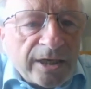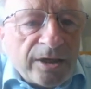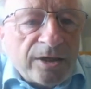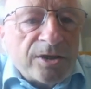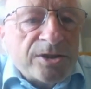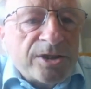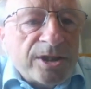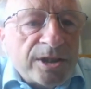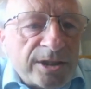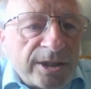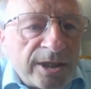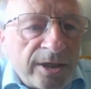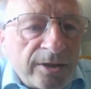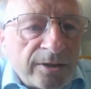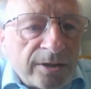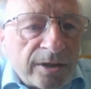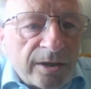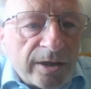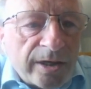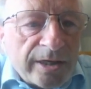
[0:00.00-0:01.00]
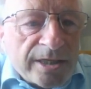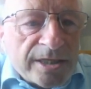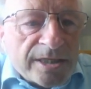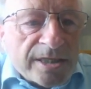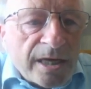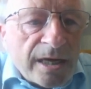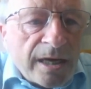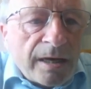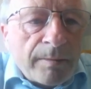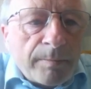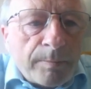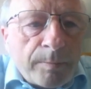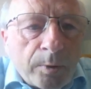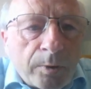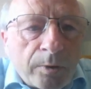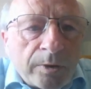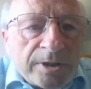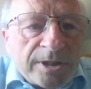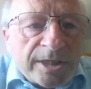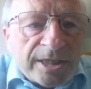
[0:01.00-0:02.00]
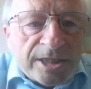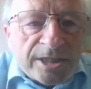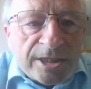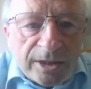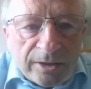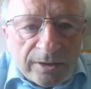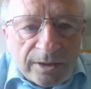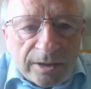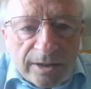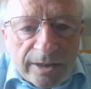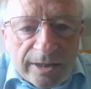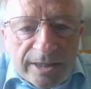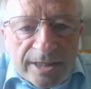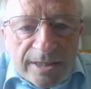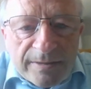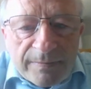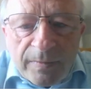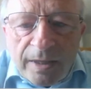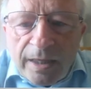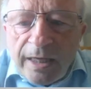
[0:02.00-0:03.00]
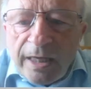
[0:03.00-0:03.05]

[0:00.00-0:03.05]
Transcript: girls internalize, boys externalize.